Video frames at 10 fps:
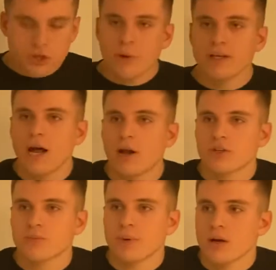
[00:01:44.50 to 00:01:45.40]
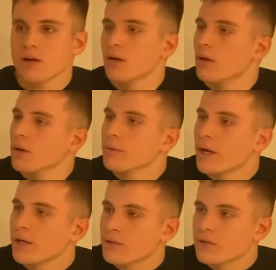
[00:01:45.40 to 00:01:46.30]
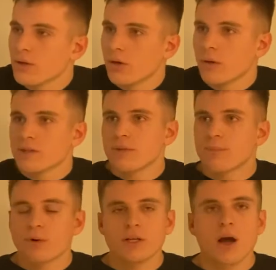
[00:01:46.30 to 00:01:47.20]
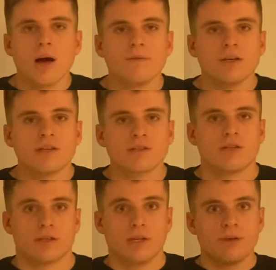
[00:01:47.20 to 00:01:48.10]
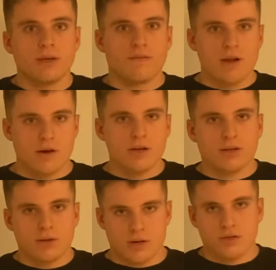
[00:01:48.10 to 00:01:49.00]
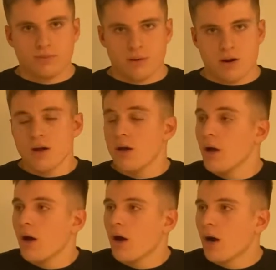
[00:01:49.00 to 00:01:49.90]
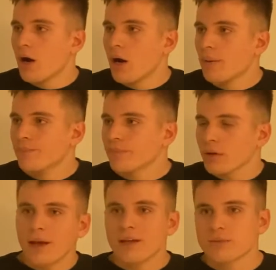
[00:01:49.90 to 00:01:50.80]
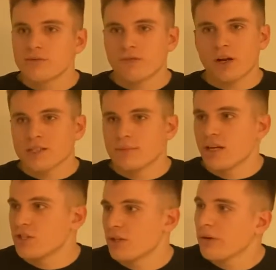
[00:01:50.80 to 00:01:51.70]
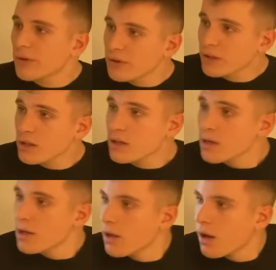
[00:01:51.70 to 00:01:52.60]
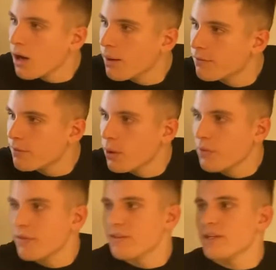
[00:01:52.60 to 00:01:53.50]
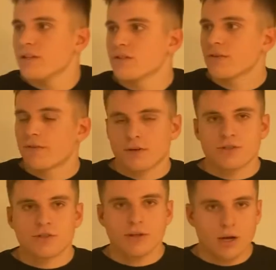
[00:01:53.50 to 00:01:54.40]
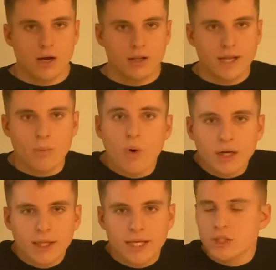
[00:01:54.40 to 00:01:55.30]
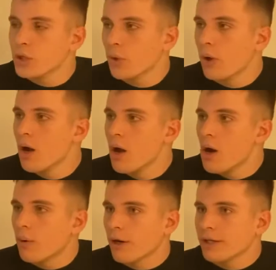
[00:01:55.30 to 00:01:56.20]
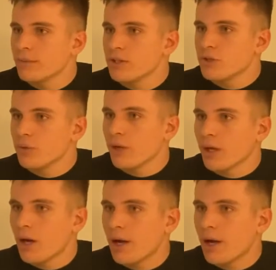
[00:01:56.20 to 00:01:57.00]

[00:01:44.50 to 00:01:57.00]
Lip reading: going down a spur, right? So it's going to be pretty obvious. It's going to be a very large spur. As I forgot to mention earlier, for both of these, for leg 1 and leg 2, we're going to be doing